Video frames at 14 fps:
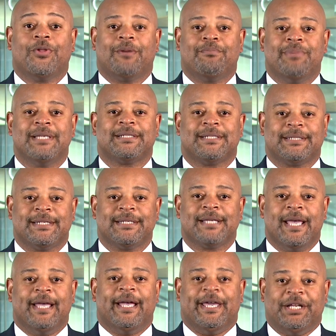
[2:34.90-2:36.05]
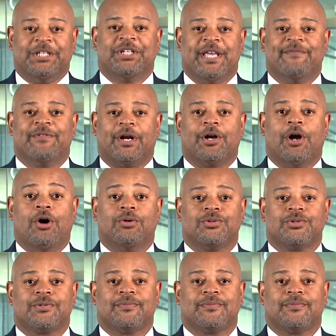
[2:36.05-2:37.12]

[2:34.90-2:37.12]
their businesses and achieve their goals.